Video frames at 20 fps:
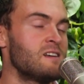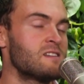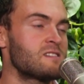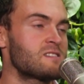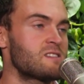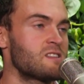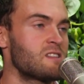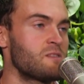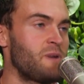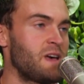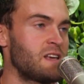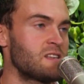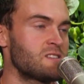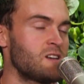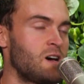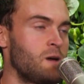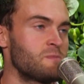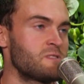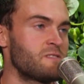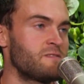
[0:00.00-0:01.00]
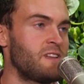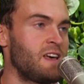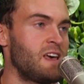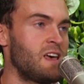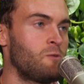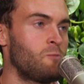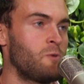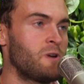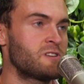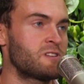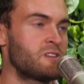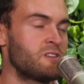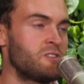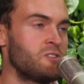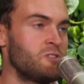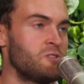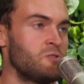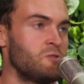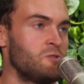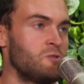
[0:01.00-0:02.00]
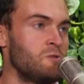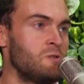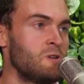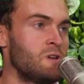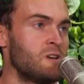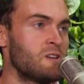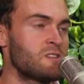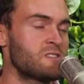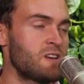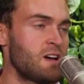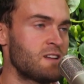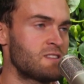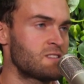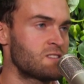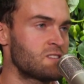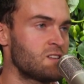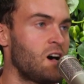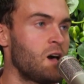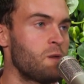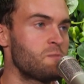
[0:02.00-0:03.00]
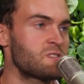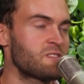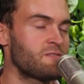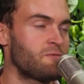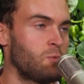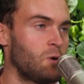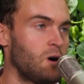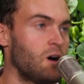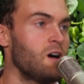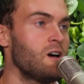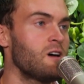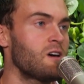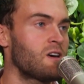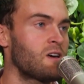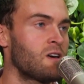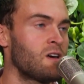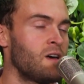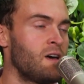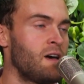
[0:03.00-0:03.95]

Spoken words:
to the best times of day at which to do certain types of work,